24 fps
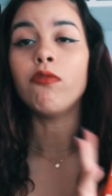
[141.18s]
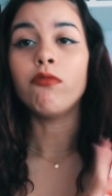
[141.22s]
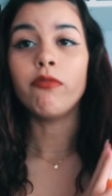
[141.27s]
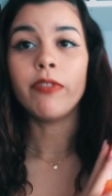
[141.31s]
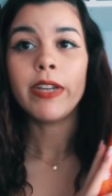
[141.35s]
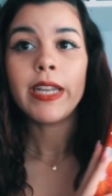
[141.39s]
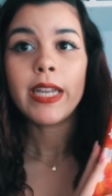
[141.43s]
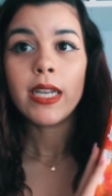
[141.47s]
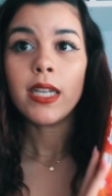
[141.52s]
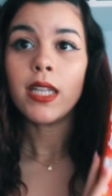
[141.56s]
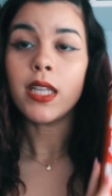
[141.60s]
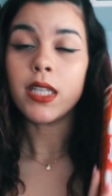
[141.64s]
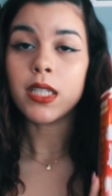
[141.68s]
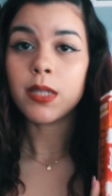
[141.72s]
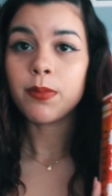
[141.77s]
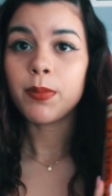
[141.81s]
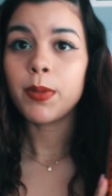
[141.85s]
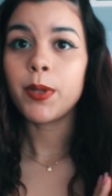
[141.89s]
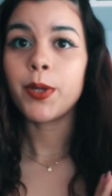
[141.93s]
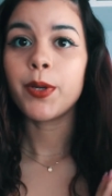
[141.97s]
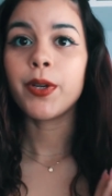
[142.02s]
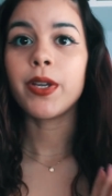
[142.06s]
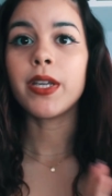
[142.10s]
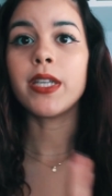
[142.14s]
read this
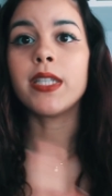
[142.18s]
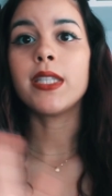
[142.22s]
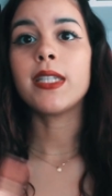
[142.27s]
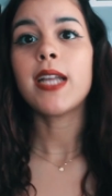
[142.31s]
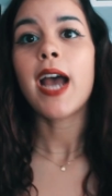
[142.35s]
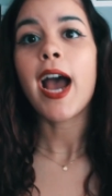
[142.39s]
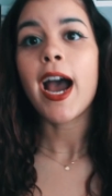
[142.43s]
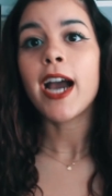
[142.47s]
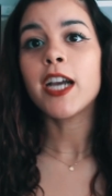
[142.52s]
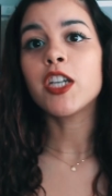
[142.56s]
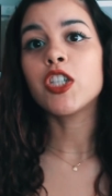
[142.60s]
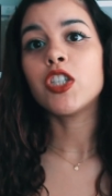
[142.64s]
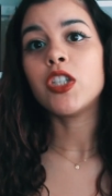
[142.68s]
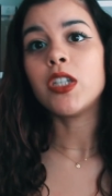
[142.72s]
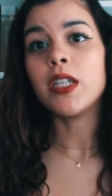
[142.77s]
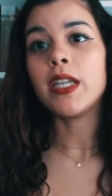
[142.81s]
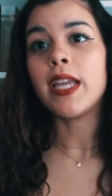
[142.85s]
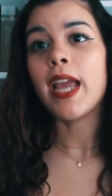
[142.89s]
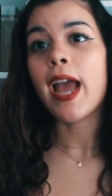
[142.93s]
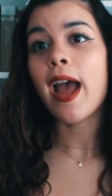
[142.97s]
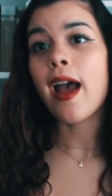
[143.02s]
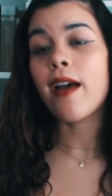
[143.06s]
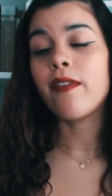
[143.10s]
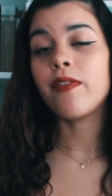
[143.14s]
book is to
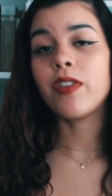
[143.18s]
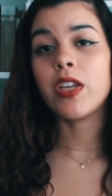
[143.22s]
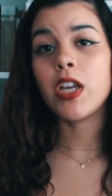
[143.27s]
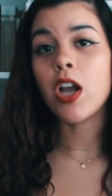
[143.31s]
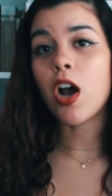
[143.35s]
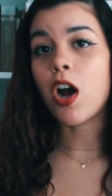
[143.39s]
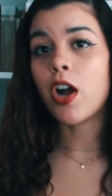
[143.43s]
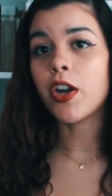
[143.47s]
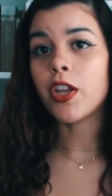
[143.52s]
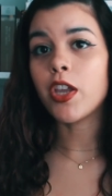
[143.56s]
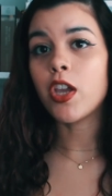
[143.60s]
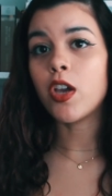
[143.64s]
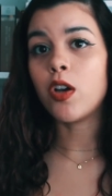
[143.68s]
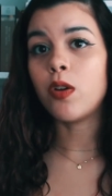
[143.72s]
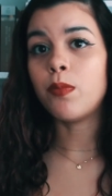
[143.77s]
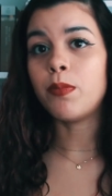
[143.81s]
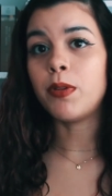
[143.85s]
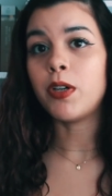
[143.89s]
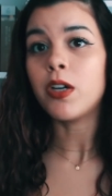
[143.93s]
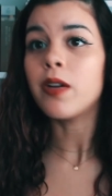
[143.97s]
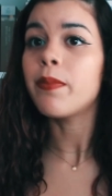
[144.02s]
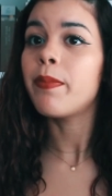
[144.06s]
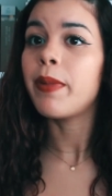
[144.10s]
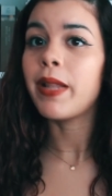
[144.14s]
actually have the audio
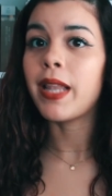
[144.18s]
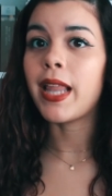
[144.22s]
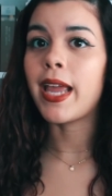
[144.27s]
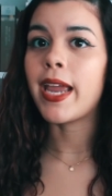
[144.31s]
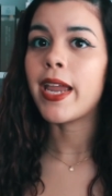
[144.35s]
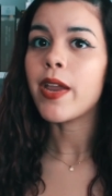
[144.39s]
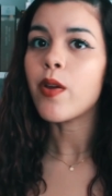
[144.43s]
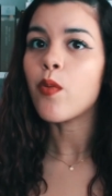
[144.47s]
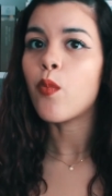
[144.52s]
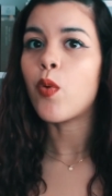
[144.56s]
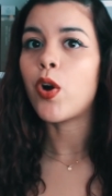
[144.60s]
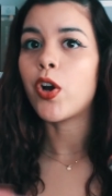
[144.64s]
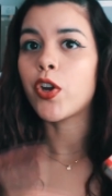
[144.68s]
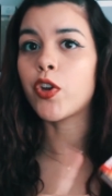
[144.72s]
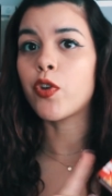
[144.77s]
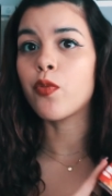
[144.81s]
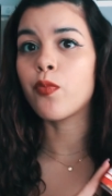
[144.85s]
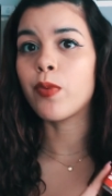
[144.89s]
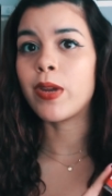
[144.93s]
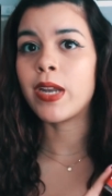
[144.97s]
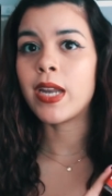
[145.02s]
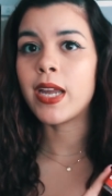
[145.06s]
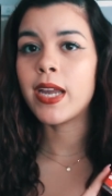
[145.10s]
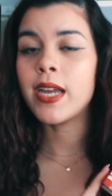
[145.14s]
book play while
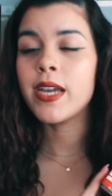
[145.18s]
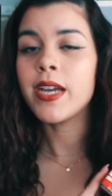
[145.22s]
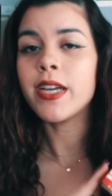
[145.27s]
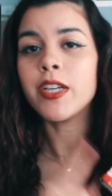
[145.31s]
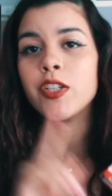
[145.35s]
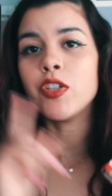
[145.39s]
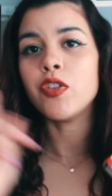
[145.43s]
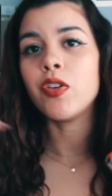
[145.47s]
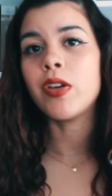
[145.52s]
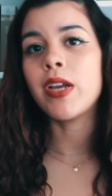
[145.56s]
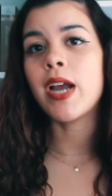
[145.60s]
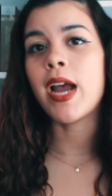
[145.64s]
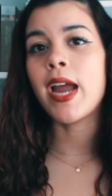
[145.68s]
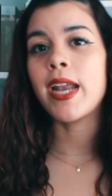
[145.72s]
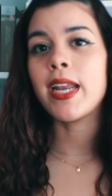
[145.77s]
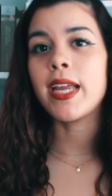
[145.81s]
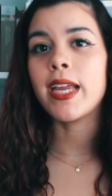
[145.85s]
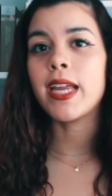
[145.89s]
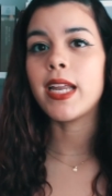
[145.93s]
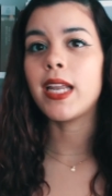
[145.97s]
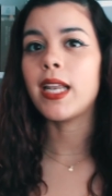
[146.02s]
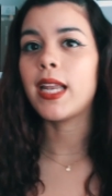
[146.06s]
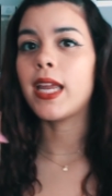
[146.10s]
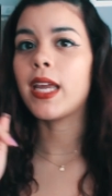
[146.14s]
you're reading it, because you kind
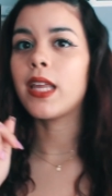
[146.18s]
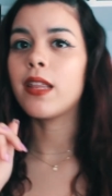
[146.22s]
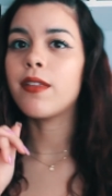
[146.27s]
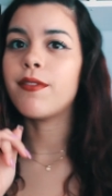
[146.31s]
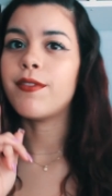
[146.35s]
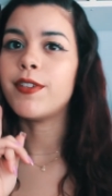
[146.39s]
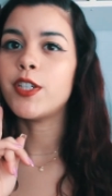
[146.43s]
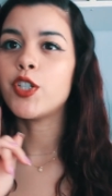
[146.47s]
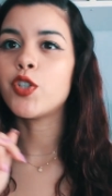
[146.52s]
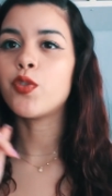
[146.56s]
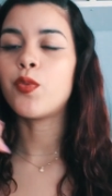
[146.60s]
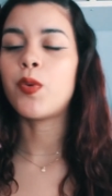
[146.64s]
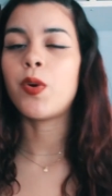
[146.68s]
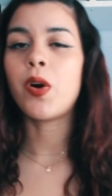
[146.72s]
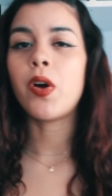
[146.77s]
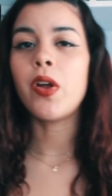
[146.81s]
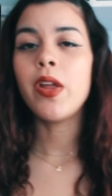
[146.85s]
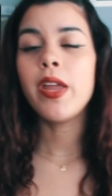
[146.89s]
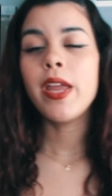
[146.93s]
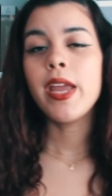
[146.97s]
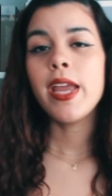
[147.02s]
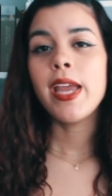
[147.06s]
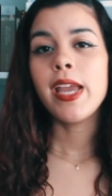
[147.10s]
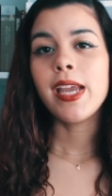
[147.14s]
of get like the visual
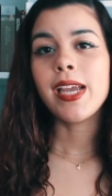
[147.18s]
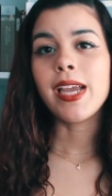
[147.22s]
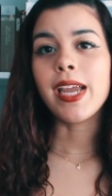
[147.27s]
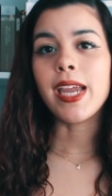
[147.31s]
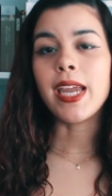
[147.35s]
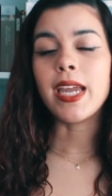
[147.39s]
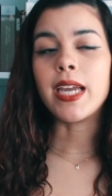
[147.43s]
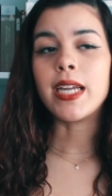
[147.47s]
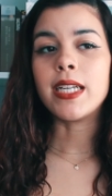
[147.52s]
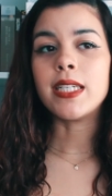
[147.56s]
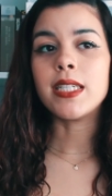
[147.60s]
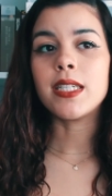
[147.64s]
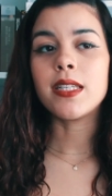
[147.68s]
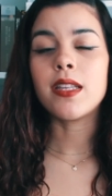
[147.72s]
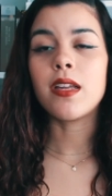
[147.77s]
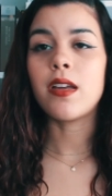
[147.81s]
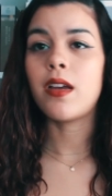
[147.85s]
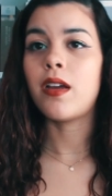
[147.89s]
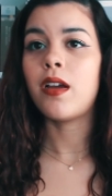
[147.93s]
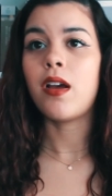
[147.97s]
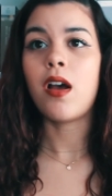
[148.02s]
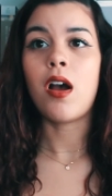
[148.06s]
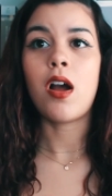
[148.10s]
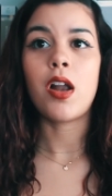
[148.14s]
and
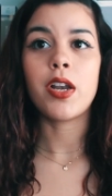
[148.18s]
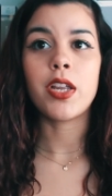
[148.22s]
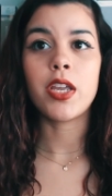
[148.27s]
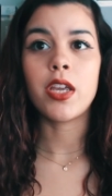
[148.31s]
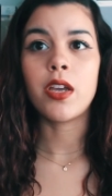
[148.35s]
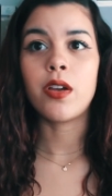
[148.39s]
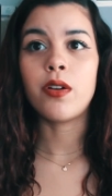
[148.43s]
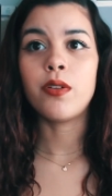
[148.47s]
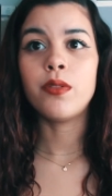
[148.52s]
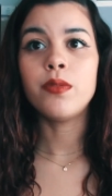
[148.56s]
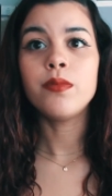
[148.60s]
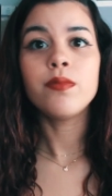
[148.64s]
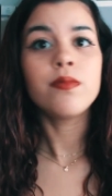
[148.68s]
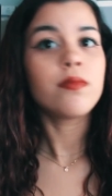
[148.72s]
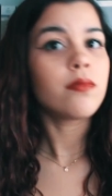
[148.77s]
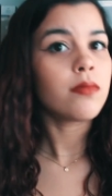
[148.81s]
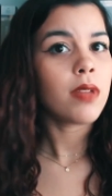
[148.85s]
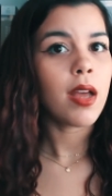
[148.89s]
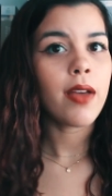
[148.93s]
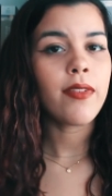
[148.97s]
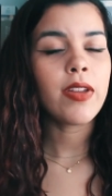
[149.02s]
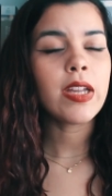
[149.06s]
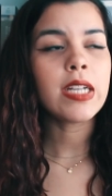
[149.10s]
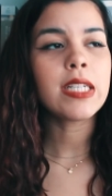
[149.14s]
the audio
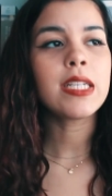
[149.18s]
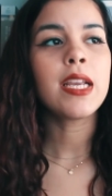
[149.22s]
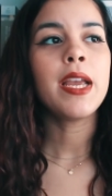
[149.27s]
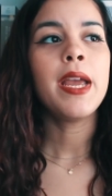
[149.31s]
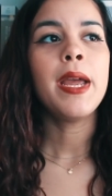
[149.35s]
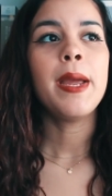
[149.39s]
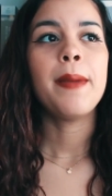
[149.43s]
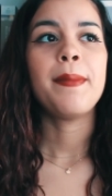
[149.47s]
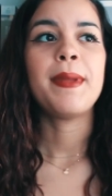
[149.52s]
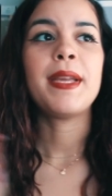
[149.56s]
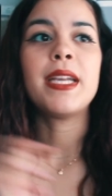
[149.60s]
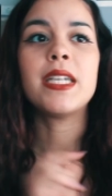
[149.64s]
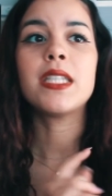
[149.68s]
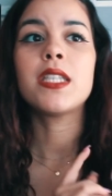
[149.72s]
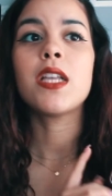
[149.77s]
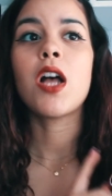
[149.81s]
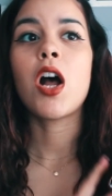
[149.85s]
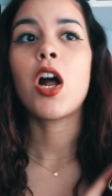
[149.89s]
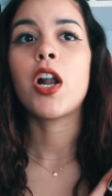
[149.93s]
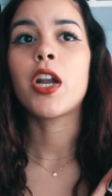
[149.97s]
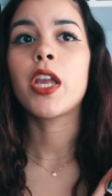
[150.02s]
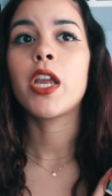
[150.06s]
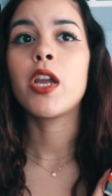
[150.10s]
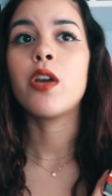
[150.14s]
of it, because the
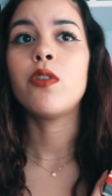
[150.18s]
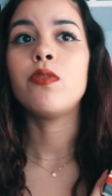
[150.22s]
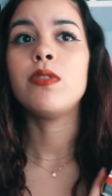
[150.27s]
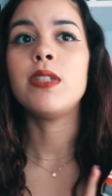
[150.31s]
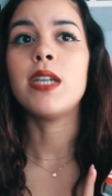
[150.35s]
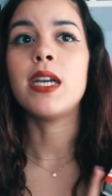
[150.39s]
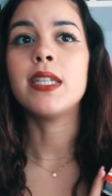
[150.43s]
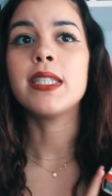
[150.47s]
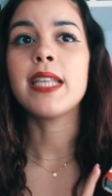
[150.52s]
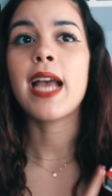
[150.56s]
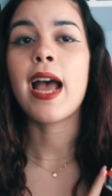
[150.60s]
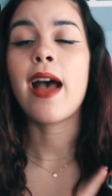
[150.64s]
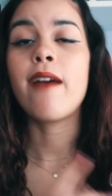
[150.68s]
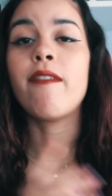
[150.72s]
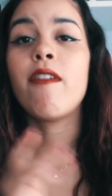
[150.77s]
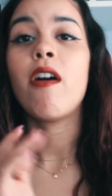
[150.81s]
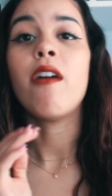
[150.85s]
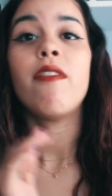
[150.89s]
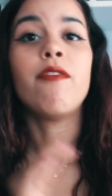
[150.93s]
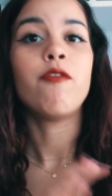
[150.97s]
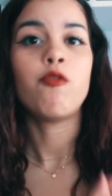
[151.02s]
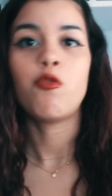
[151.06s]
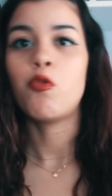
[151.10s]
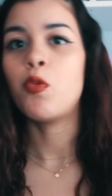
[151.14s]
audio does have
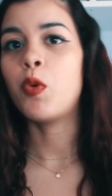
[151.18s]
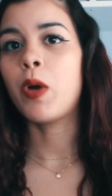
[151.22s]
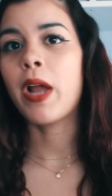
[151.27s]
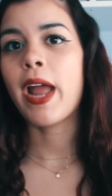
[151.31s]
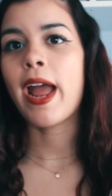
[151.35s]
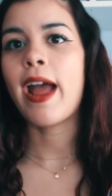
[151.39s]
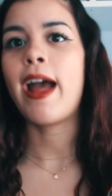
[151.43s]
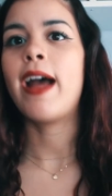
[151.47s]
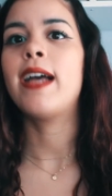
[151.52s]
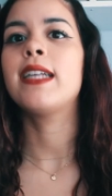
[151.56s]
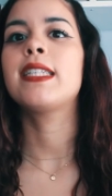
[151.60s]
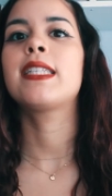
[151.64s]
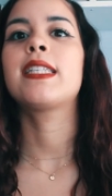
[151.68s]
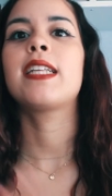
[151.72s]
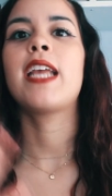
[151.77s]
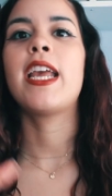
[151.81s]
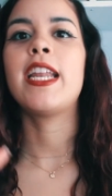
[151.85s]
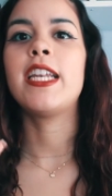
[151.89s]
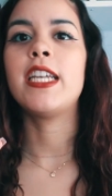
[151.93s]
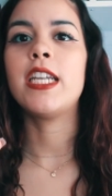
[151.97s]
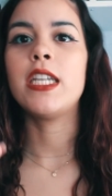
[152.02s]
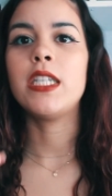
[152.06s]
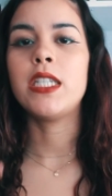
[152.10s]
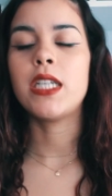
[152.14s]
a full cast
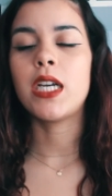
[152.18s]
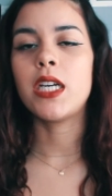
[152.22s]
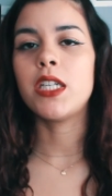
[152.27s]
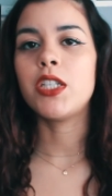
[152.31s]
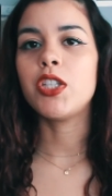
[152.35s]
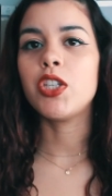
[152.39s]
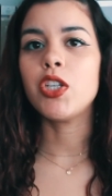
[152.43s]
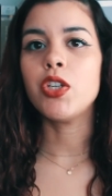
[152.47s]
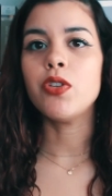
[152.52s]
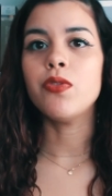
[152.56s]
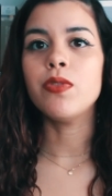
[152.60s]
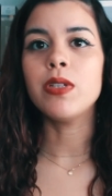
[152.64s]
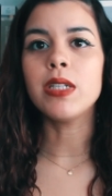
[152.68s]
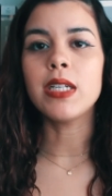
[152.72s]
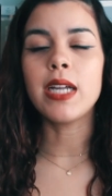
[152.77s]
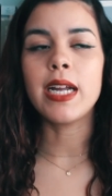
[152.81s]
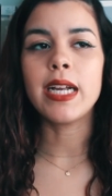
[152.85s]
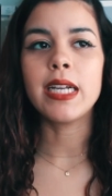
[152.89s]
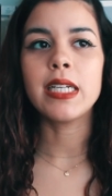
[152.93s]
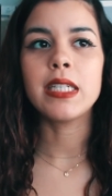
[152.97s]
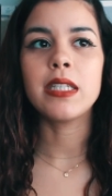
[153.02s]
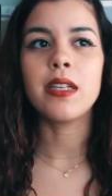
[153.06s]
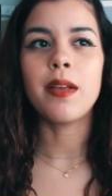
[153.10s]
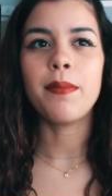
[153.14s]
and does use
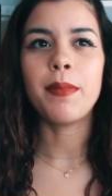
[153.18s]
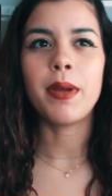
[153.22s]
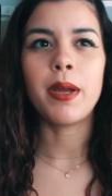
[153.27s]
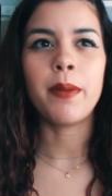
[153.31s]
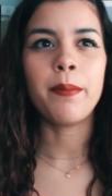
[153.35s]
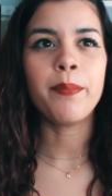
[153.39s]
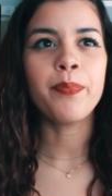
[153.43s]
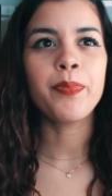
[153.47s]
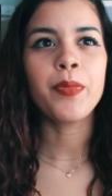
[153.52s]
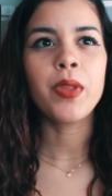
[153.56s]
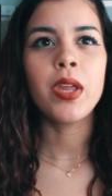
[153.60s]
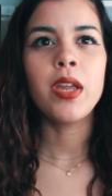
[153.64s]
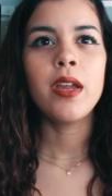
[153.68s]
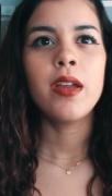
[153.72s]
like some